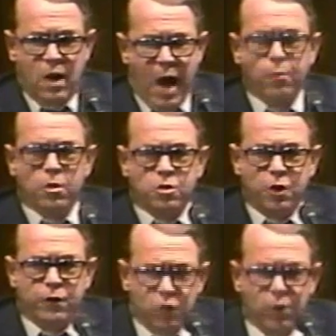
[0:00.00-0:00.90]
I want to
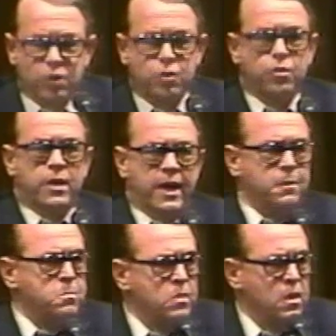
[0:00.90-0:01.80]
serve notice to you
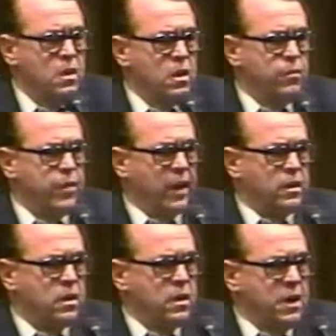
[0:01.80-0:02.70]
tonight
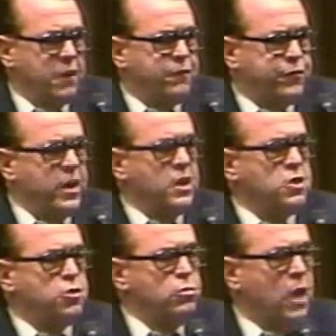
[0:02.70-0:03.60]
that if
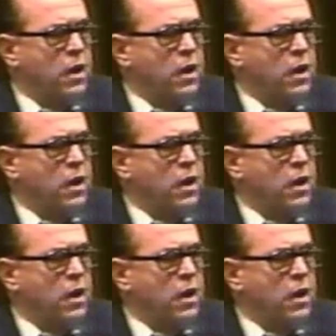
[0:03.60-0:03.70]
things do